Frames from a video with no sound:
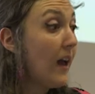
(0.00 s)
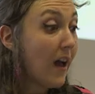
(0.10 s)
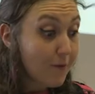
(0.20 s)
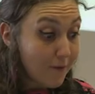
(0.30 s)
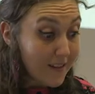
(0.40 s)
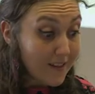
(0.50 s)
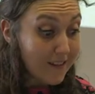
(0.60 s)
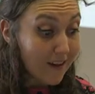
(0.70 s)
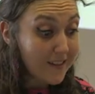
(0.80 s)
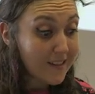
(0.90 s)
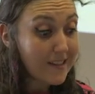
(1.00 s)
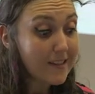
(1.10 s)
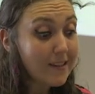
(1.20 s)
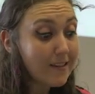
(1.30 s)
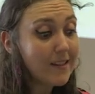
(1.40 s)
After this, Huxley
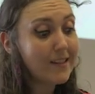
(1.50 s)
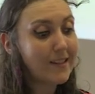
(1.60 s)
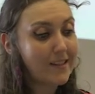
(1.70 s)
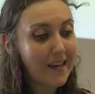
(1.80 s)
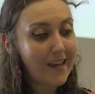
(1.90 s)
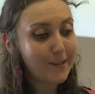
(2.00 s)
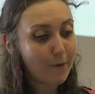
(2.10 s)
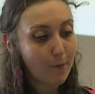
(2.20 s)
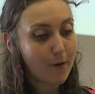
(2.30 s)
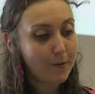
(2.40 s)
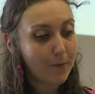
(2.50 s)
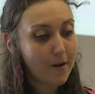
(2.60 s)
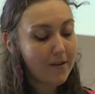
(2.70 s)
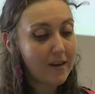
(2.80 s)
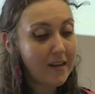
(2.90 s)
seals his distaste for
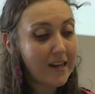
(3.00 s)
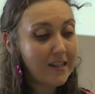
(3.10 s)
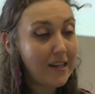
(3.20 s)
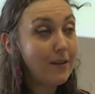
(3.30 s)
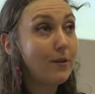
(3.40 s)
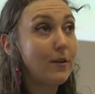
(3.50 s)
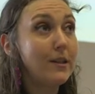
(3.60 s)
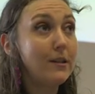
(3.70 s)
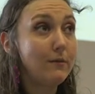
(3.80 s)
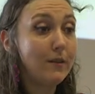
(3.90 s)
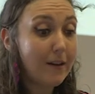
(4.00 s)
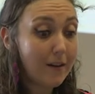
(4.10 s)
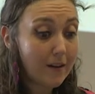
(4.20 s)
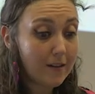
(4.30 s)
Wordsworth in a 1932 letter